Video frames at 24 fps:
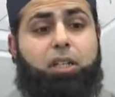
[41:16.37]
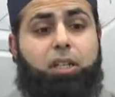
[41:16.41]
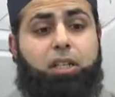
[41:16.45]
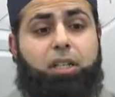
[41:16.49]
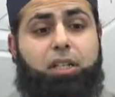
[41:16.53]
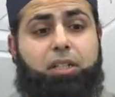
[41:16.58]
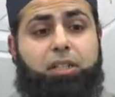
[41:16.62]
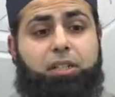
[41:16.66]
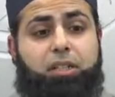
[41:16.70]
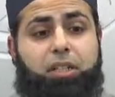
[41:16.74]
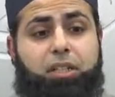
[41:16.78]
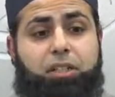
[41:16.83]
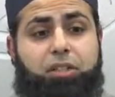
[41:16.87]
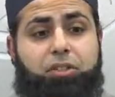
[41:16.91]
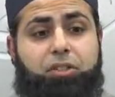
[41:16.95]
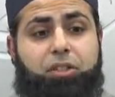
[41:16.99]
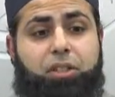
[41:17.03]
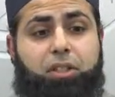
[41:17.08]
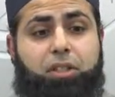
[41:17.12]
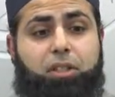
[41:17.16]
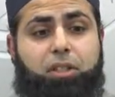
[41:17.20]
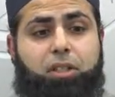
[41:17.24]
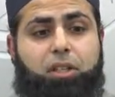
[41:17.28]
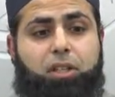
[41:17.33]
in
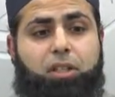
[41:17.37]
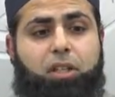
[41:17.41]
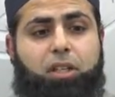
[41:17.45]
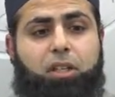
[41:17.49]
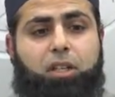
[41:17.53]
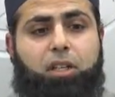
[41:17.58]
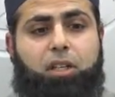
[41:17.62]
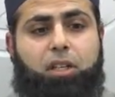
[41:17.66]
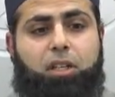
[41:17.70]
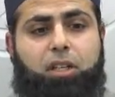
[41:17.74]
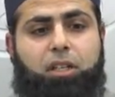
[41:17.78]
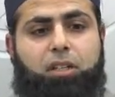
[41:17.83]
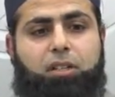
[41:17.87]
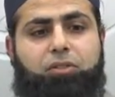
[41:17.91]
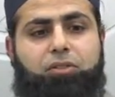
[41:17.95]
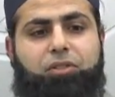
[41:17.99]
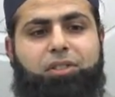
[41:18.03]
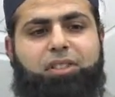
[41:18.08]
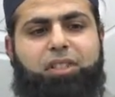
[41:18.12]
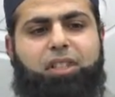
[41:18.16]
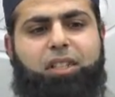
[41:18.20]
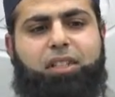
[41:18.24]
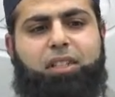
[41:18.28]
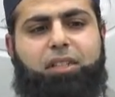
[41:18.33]
teaching.
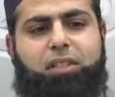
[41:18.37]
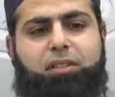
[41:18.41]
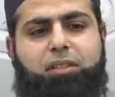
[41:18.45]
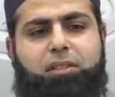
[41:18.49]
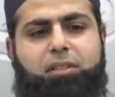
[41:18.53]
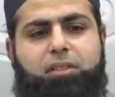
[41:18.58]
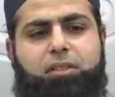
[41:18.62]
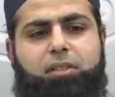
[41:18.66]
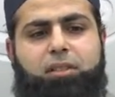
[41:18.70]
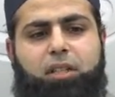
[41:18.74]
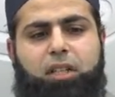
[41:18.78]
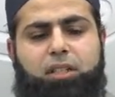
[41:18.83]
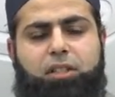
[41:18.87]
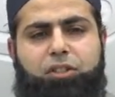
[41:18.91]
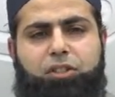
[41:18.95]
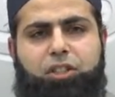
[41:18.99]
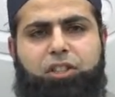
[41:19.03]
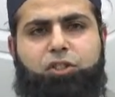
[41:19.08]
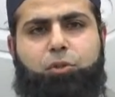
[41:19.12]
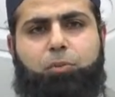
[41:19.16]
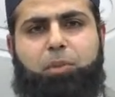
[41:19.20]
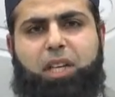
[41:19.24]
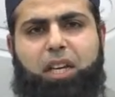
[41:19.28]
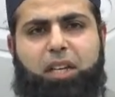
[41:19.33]
Resilience, and you
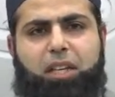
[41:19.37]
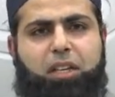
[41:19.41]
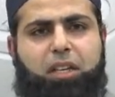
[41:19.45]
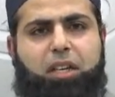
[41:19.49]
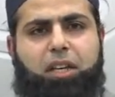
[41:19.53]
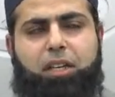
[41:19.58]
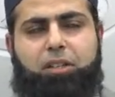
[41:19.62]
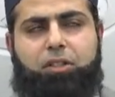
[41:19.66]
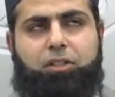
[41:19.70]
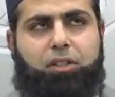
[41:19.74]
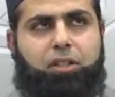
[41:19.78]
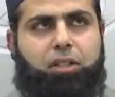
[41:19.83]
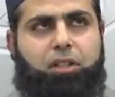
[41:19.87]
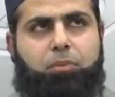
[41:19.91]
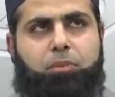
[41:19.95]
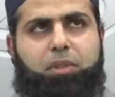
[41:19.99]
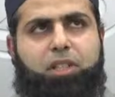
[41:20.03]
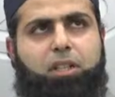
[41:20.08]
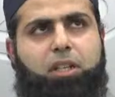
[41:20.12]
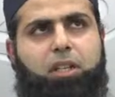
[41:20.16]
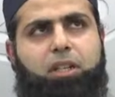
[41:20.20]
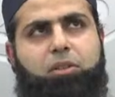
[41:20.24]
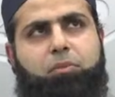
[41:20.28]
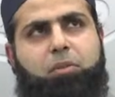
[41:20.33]
need to be engaging. I
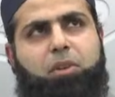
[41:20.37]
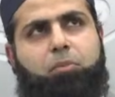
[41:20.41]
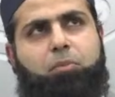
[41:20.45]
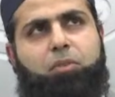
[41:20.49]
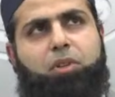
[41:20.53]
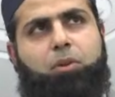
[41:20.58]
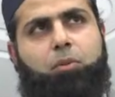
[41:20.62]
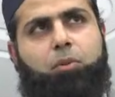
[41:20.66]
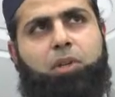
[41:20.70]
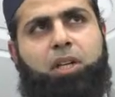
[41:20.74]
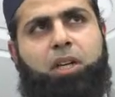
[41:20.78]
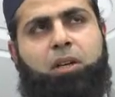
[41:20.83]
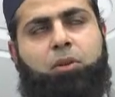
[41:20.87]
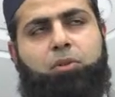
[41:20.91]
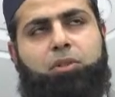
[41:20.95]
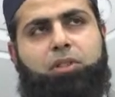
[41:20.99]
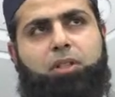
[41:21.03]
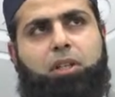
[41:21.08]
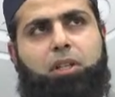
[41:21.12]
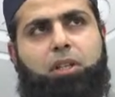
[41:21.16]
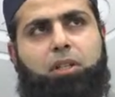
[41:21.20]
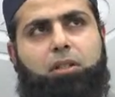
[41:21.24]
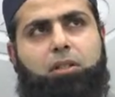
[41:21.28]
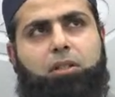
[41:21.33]
mean, I remember when I was
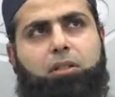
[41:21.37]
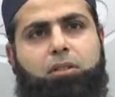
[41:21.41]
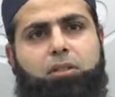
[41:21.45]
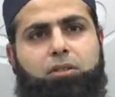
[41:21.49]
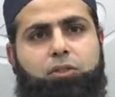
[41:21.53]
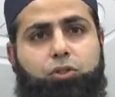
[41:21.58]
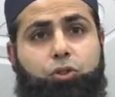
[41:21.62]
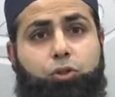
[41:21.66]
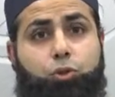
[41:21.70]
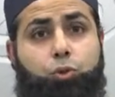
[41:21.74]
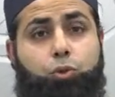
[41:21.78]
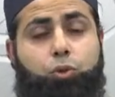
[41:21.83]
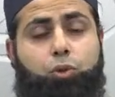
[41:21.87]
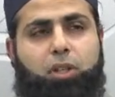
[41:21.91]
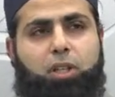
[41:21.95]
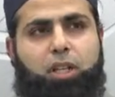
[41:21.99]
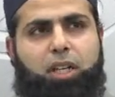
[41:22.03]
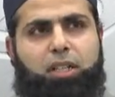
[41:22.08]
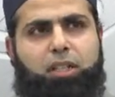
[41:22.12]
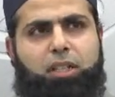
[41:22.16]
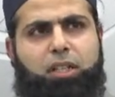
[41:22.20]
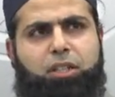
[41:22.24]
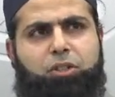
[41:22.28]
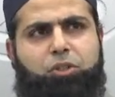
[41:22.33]
at school
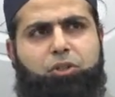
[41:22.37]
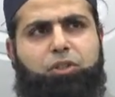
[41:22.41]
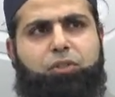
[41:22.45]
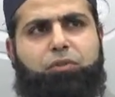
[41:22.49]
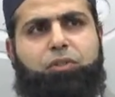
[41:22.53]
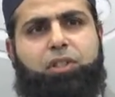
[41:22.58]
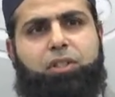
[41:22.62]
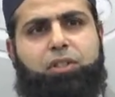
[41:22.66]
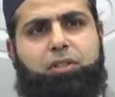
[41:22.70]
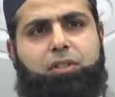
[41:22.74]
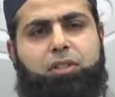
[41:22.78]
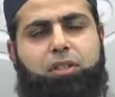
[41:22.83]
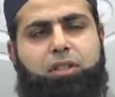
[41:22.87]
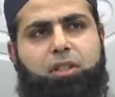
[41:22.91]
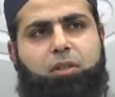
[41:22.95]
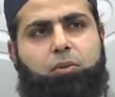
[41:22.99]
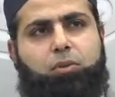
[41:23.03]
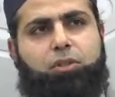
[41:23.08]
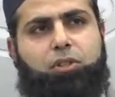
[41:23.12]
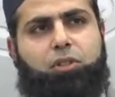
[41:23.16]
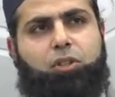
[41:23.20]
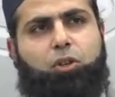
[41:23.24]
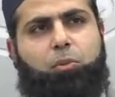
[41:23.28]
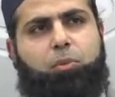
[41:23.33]
and at university, there
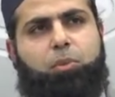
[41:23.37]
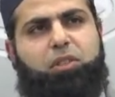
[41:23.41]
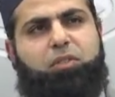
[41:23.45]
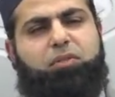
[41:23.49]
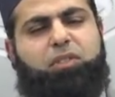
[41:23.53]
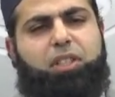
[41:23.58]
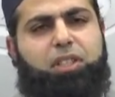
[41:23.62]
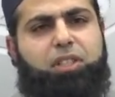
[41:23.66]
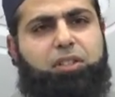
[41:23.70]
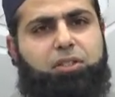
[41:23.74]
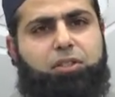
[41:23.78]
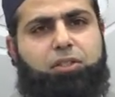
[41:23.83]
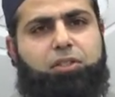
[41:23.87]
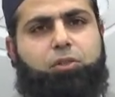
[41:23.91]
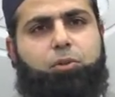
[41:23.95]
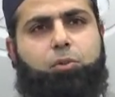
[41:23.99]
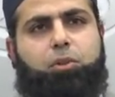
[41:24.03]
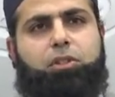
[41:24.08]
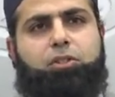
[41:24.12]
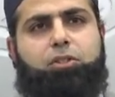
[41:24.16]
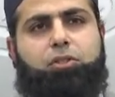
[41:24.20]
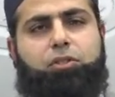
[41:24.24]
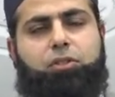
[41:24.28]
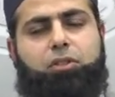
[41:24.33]
was a couple of teachers that
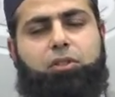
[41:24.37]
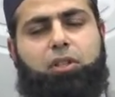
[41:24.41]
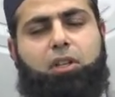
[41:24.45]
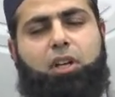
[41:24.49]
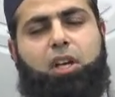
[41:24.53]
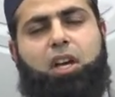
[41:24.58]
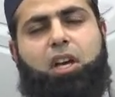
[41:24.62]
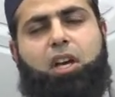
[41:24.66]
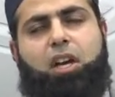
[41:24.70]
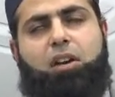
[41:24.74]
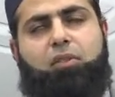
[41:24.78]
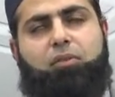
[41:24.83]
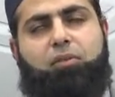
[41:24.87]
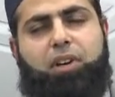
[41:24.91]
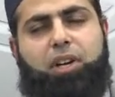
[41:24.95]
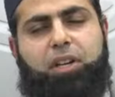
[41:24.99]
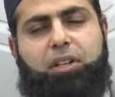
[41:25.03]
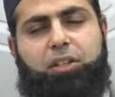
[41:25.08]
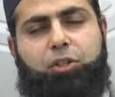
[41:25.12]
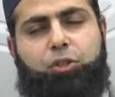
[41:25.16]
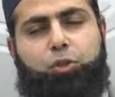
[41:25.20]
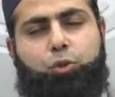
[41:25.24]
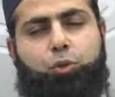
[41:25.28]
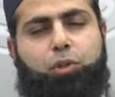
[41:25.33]
were just
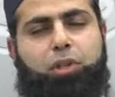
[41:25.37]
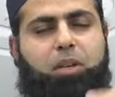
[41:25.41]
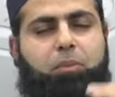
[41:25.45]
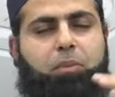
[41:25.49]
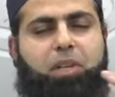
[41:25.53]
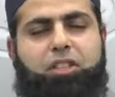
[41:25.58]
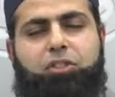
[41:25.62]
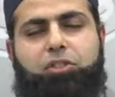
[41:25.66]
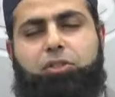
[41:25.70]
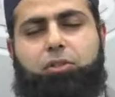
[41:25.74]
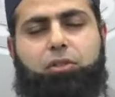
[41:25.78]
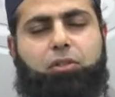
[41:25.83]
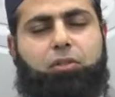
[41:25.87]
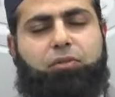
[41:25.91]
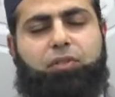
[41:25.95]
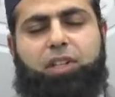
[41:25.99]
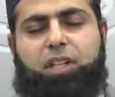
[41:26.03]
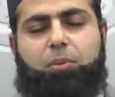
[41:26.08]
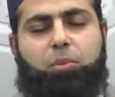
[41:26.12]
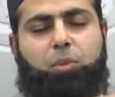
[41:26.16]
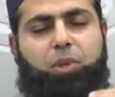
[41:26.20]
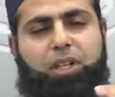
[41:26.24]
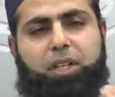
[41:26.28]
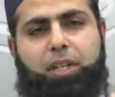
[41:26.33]
very two-dimensional,
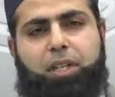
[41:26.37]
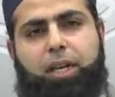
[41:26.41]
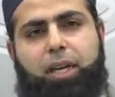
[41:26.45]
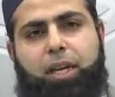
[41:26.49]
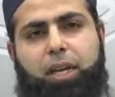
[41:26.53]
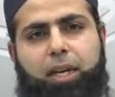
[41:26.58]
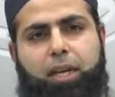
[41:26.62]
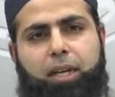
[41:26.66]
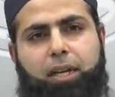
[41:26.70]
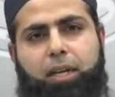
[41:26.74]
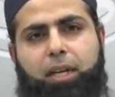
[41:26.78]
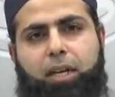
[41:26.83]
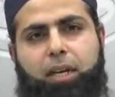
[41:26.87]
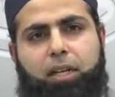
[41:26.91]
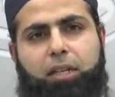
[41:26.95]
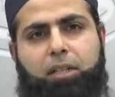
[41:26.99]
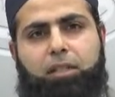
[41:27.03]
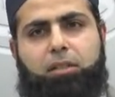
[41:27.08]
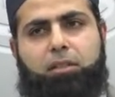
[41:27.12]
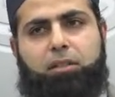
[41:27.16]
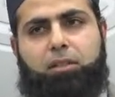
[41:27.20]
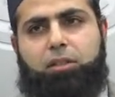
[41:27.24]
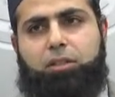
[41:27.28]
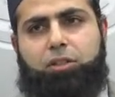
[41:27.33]
very mundane,
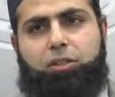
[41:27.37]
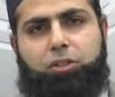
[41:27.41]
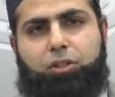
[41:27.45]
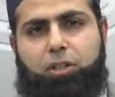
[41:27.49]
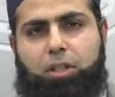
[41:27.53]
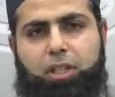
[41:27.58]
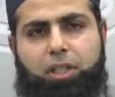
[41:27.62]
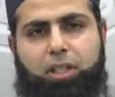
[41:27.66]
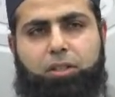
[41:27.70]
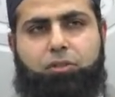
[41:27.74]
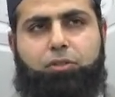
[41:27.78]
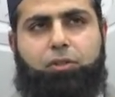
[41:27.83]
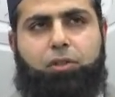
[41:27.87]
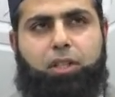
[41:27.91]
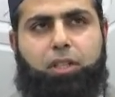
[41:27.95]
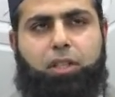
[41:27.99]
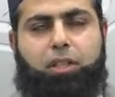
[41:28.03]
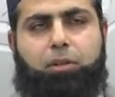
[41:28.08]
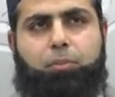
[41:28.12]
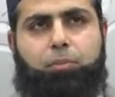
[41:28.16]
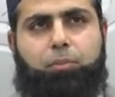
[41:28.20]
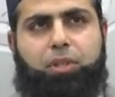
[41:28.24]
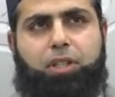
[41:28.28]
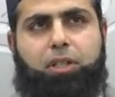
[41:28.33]
and you'd
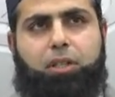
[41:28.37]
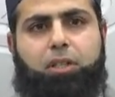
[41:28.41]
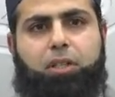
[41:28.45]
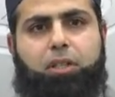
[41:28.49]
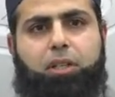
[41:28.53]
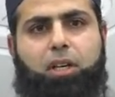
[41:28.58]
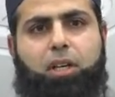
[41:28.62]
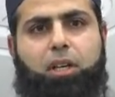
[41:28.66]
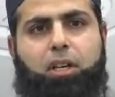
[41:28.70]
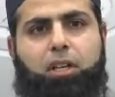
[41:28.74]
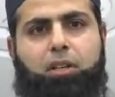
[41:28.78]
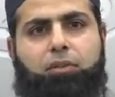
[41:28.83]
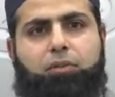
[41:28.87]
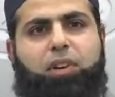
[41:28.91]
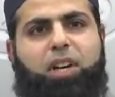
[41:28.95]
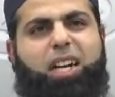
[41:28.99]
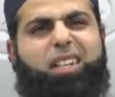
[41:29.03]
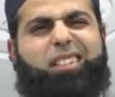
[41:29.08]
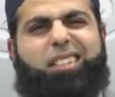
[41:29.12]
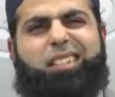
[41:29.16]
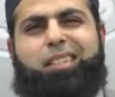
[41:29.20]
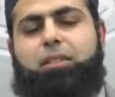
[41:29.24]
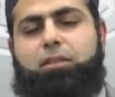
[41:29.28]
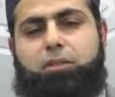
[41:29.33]
literally be
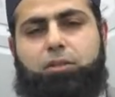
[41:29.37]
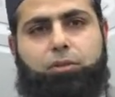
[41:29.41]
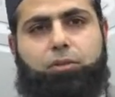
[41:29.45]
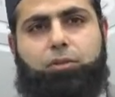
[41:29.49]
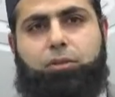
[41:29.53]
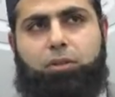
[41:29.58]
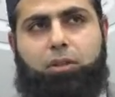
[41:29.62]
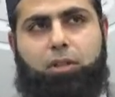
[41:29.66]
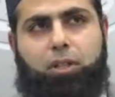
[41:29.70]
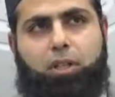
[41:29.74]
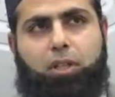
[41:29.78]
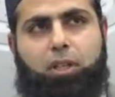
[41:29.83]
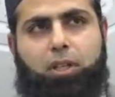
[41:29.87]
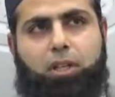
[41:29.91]
fighting to